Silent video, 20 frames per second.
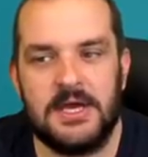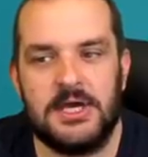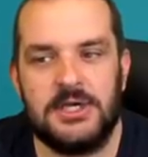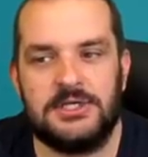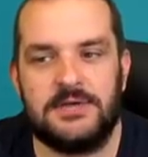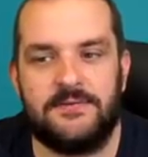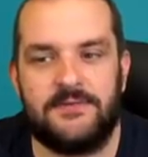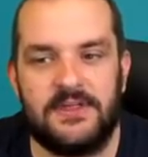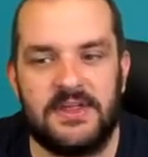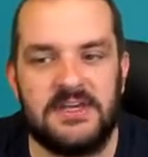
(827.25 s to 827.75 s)

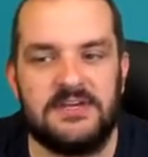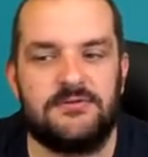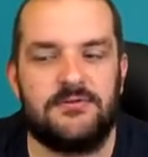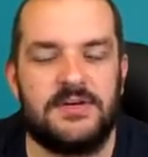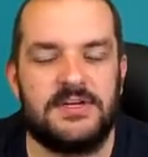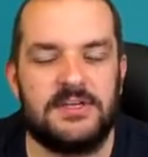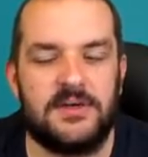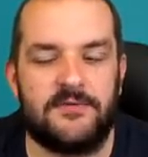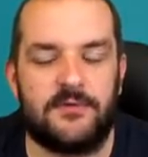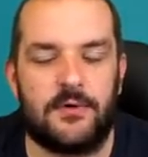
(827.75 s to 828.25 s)
So for this
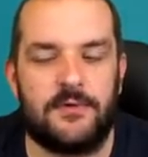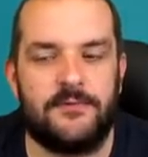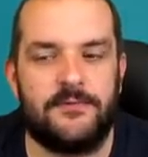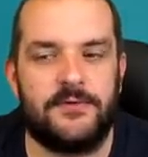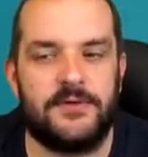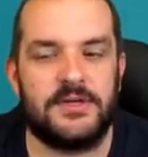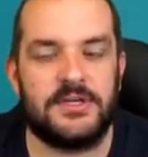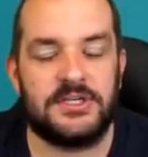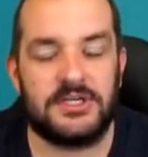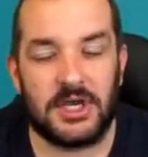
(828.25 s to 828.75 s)
reason, I've gone
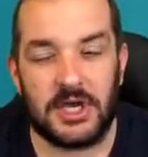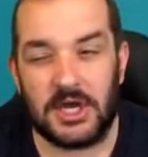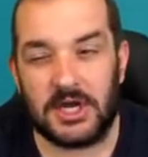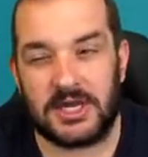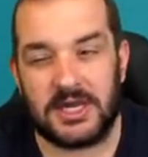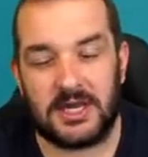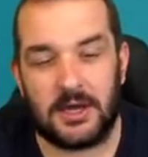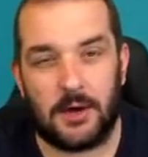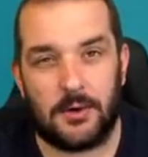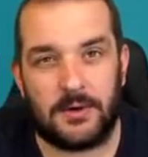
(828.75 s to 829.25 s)
for the
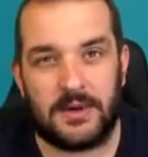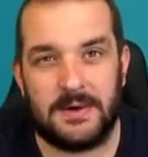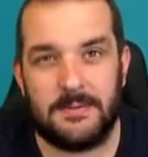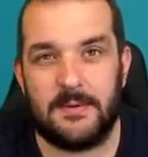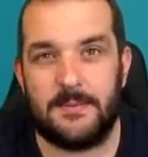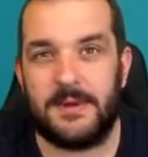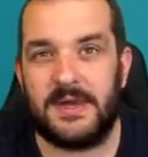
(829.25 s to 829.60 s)
Turkey goalkeeper.